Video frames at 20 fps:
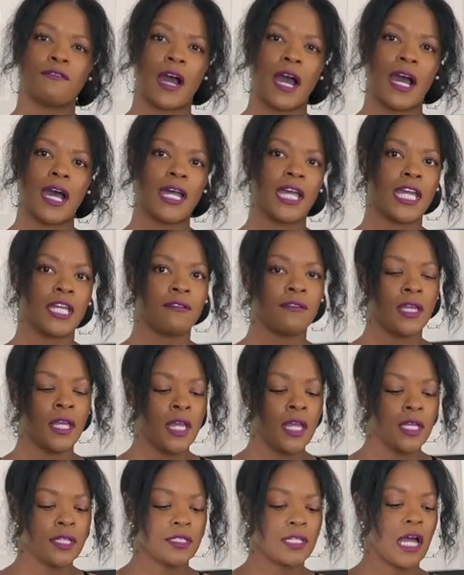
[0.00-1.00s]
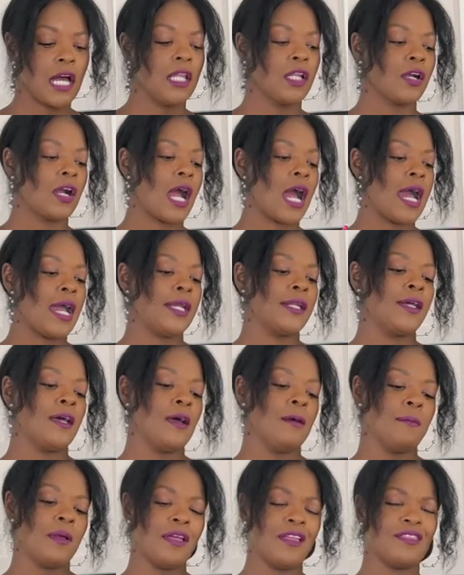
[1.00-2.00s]
five dollar
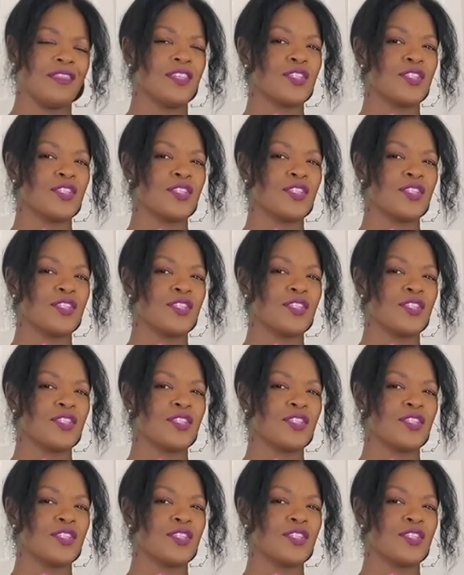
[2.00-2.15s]
item.